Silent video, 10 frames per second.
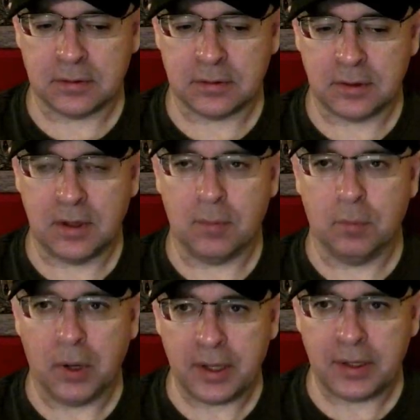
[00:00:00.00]
But
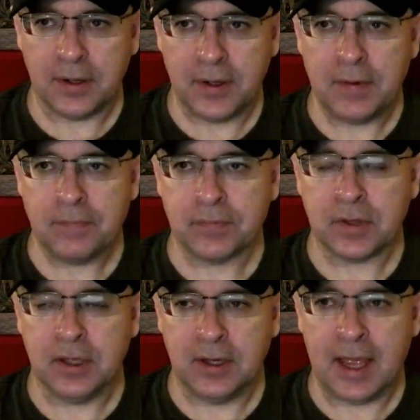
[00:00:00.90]
it
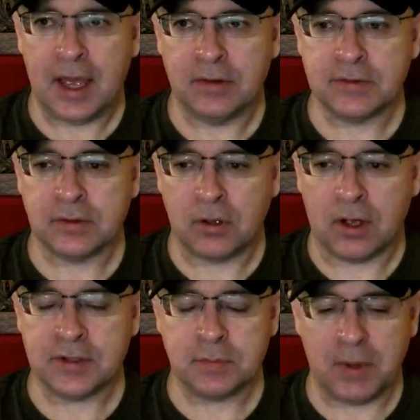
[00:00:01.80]
has caused
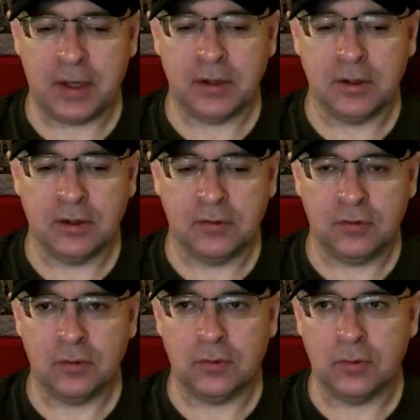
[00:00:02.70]
men to
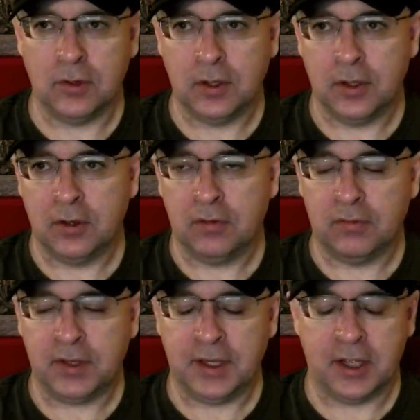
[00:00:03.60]
flee
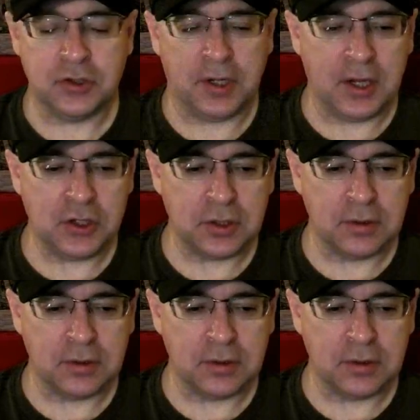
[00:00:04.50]
education.